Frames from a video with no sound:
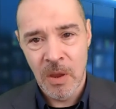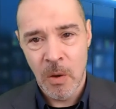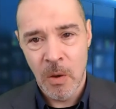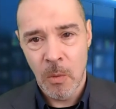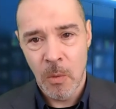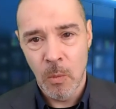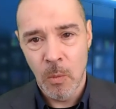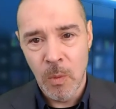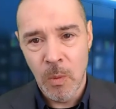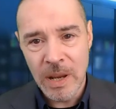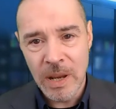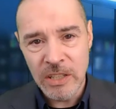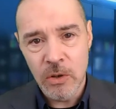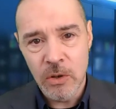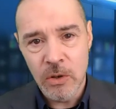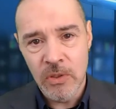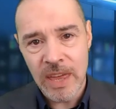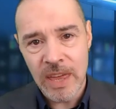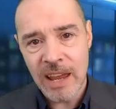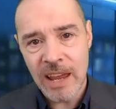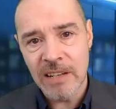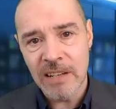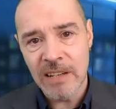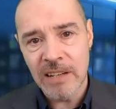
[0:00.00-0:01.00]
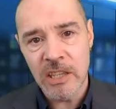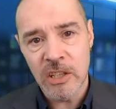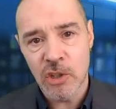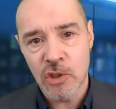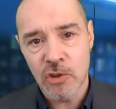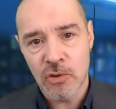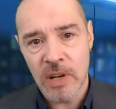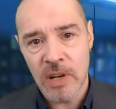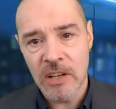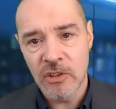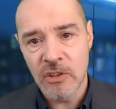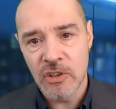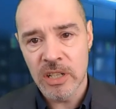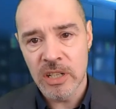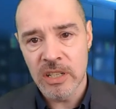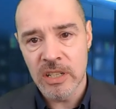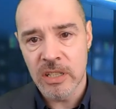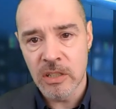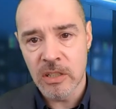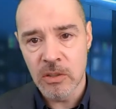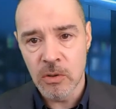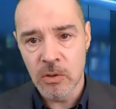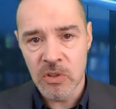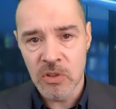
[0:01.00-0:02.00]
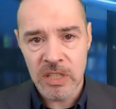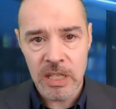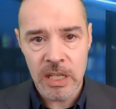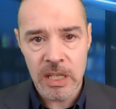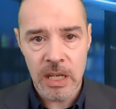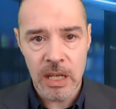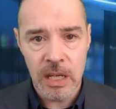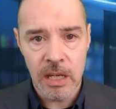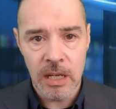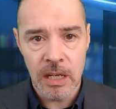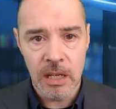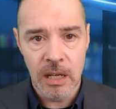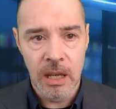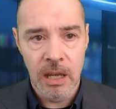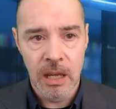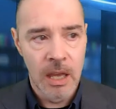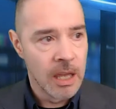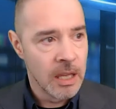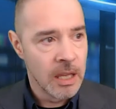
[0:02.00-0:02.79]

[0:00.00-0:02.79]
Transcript: When you're there in the trenches and you're seeing